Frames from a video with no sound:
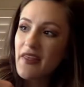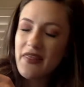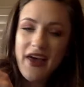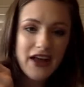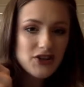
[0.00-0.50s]

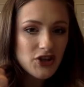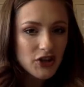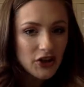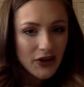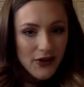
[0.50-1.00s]
That should
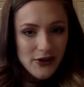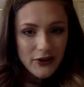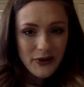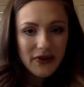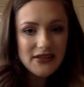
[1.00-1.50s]

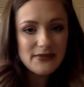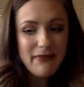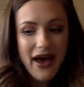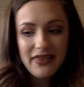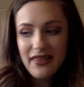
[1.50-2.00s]
conclude this
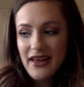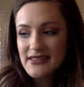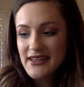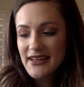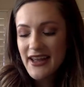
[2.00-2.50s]
math
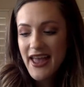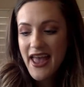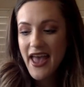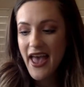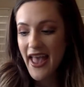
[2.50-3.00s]
lesson,
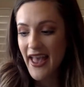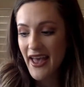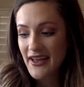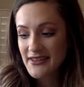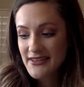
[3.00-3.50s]

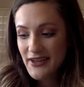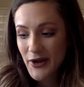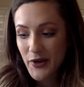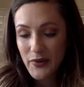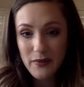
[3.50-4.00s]
and
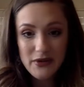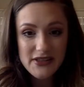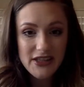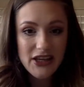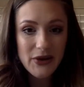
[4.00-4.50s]
we will
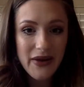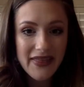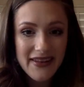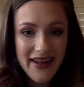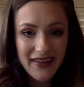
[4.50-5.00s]
see you in
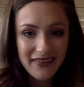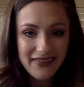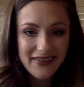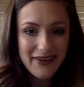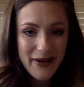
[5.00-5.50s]
the
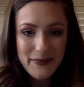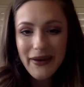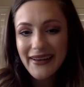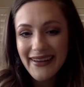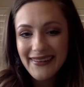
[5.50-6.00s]
next.
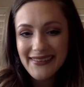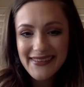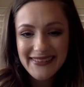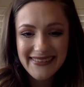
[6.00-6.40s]
Bye, guys.